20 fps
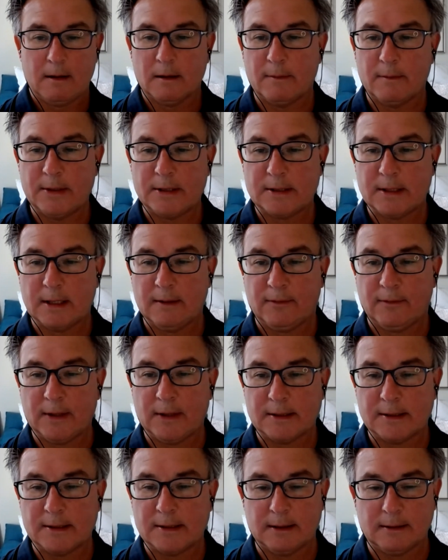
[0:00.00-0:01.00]
Let me see if
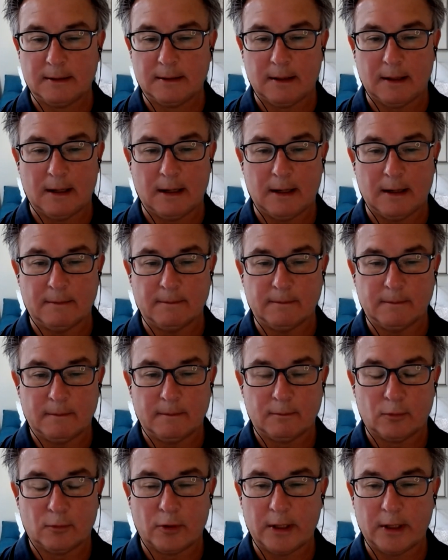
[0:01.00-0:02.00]
that's it.
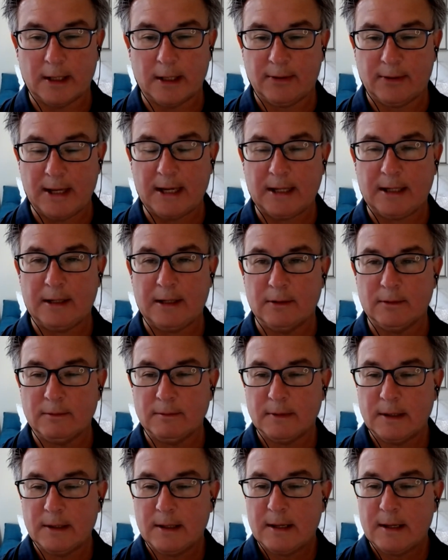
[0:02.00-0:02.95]
Maria, thank you.